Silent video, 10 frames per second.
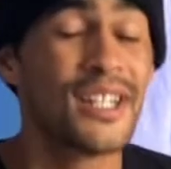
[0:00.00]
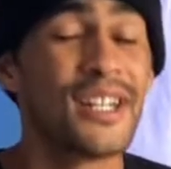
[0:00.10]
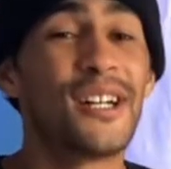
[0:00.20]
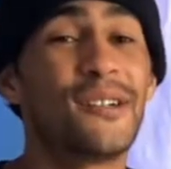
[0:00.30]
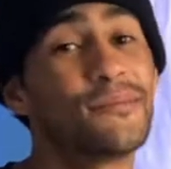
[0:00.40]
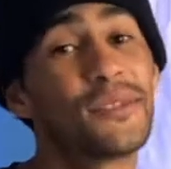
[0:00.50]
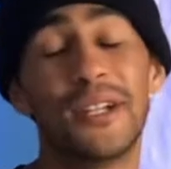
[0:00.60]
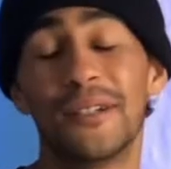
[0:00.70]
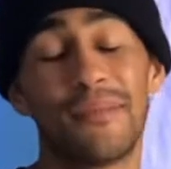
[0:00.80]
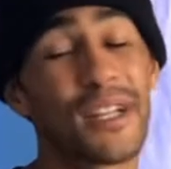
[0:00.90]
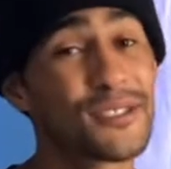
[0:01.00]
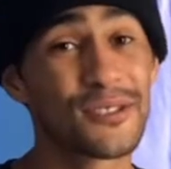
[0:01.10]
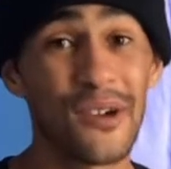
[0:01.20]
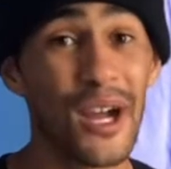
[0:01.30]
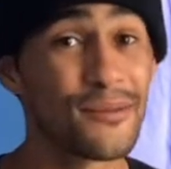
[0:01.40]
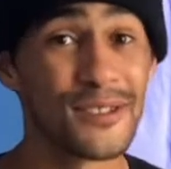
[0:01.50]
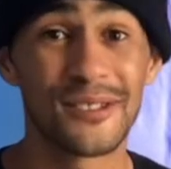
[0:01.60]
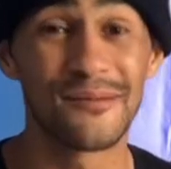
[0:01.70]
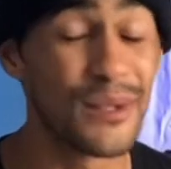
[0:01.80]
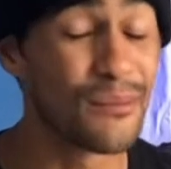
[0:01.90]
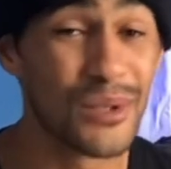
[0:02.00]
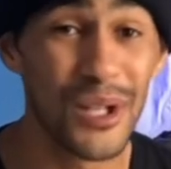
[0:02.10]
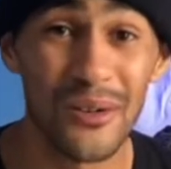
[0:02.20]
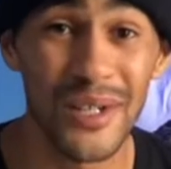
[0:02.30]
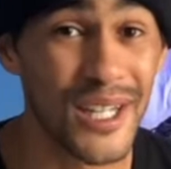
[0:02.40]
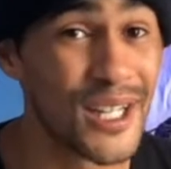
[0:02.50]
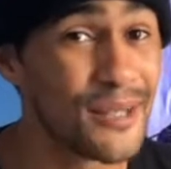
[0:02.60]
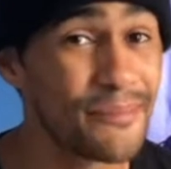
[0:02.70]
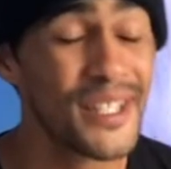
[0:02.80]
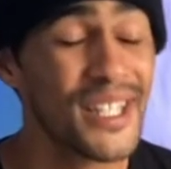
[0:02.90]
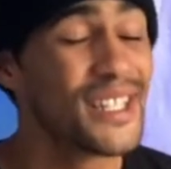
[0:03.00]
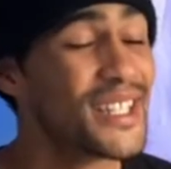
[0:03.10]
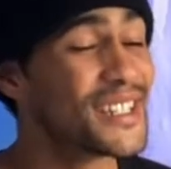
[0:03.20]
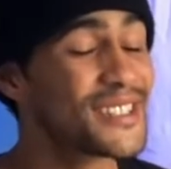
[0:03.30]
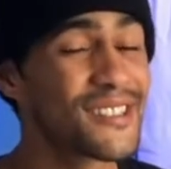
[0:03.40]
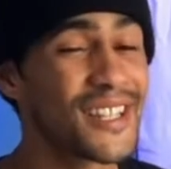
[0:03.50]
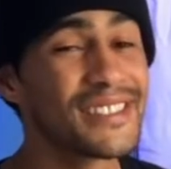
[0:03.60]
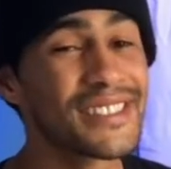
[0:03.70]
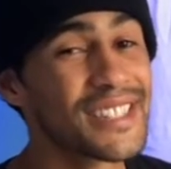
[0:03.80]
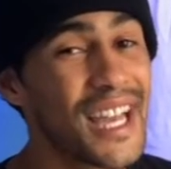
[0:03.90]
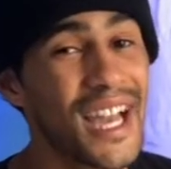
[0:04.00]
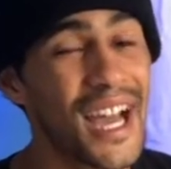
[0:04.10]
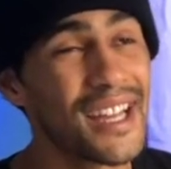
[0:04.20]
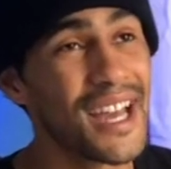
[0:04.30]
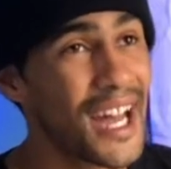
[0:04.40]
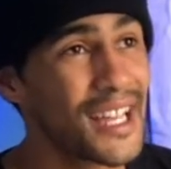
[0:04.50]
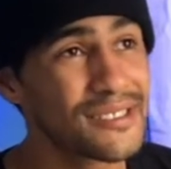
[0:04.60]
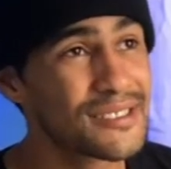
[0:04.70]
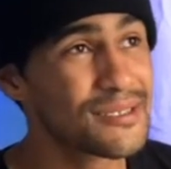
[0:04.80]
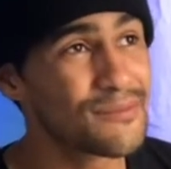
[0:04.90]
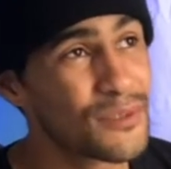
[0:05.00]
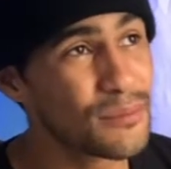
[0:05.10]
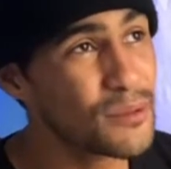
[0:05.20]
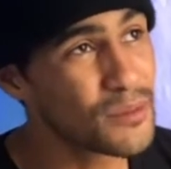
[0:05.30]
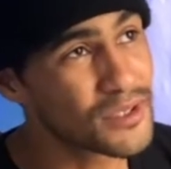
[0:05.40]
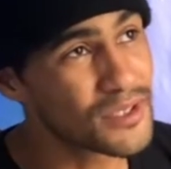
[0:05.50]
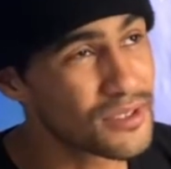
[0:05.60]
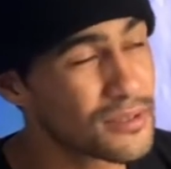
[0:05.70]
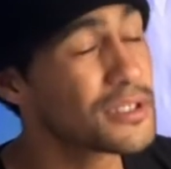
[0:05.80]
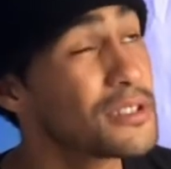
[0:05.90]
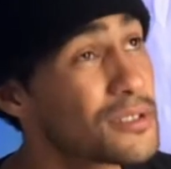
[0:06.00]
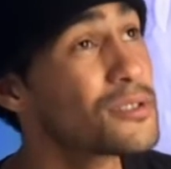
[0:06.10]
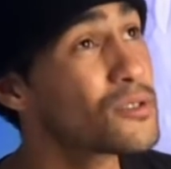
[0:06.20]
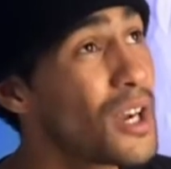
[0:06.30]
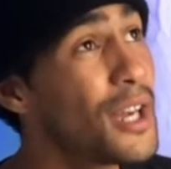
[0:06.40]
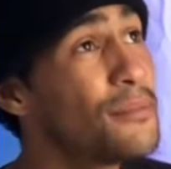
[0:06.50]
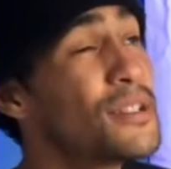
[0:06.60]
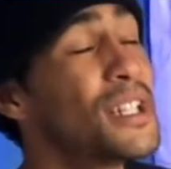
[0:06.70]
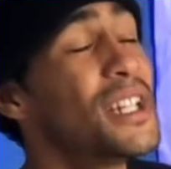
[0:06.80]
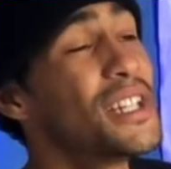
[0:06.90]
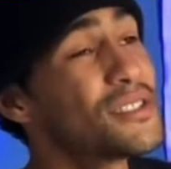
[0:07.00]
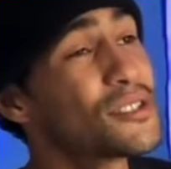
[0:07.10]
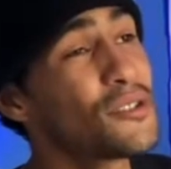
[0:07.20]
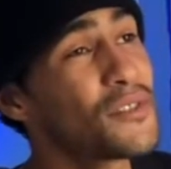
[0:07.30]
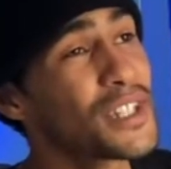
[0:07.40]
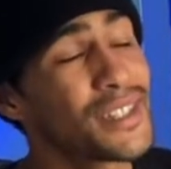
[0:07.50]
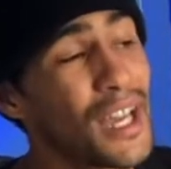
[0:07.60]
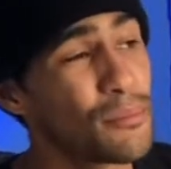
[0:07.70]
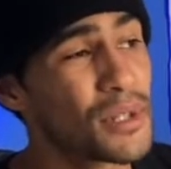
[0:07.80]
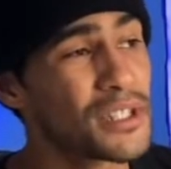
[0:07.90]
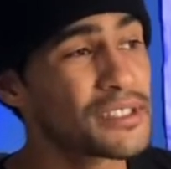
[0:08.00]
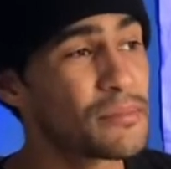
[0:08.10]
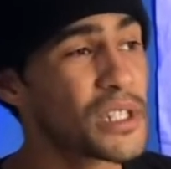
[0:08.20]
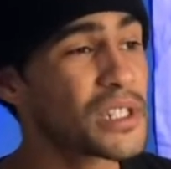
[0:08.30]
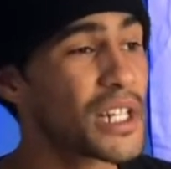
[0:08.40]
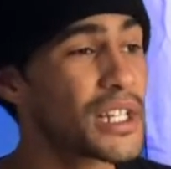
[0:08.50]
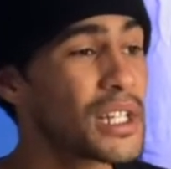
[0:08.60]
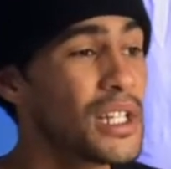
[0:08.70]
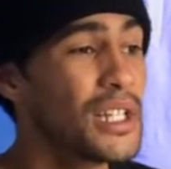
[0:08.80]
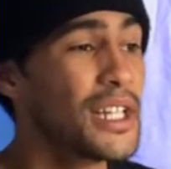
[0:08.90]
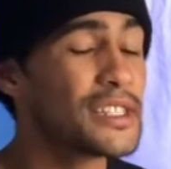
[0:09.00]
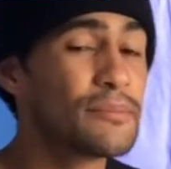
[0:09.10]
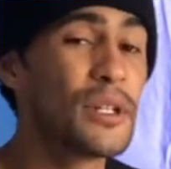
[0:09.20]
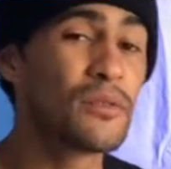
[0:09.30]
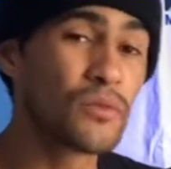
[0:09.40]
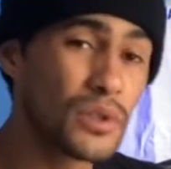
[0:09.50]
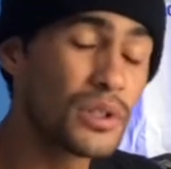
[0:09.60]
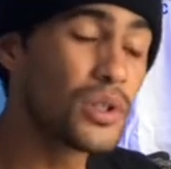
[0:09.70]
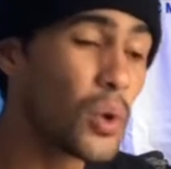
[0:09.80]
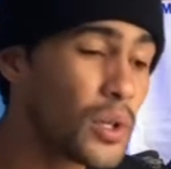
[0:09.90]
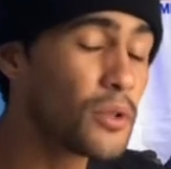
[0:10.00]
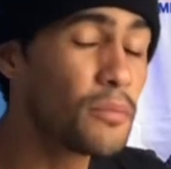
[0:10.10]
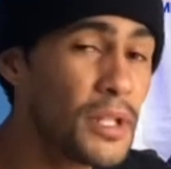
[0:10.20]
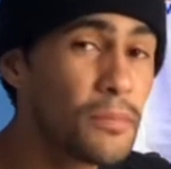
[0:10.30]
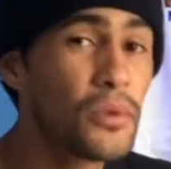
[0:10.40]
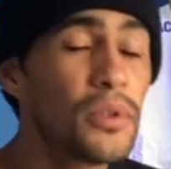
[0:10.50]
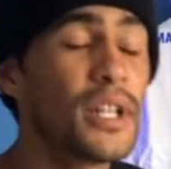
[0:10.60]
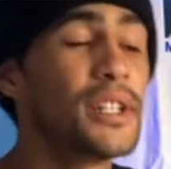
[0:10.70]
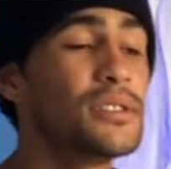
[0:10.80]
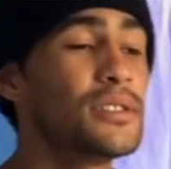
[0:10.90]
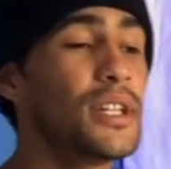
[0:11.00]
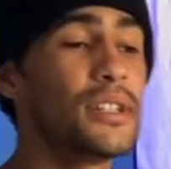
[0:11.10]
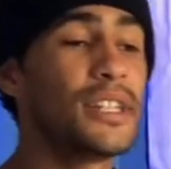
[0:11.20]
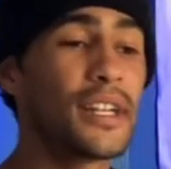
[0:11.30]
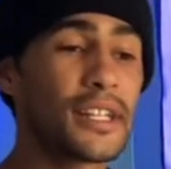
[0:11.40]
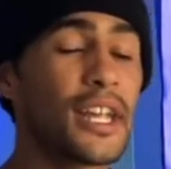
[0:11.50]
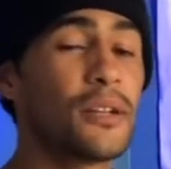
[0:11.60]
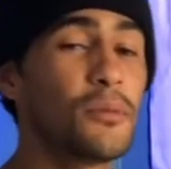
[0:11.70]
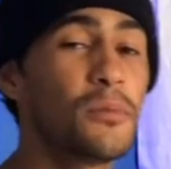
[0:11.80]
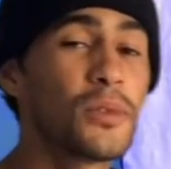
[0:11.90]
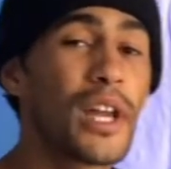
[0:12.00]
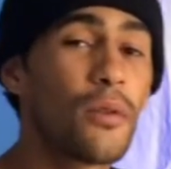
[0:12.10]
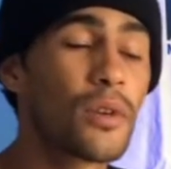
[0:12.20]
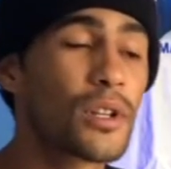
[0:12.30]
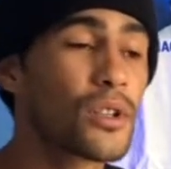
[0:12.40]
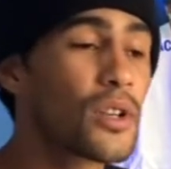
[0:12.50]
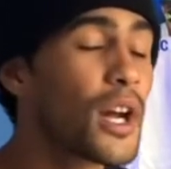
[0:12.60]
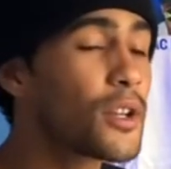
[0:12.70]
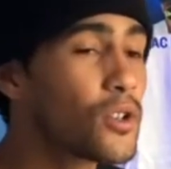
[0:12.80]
My subscribers have been blowing up, and it's crazy because I asked for people to subscribe and stuff like that, but it's been real loyal people and dedicated people that want to learn how to